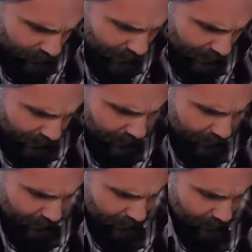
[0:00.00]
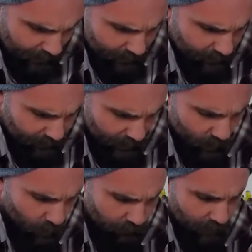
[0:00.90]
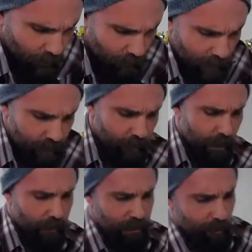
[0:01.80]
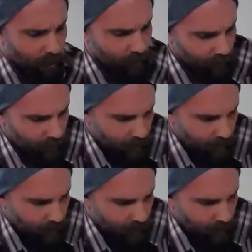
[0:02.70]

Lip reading: and hopefully it won't be too noticeable.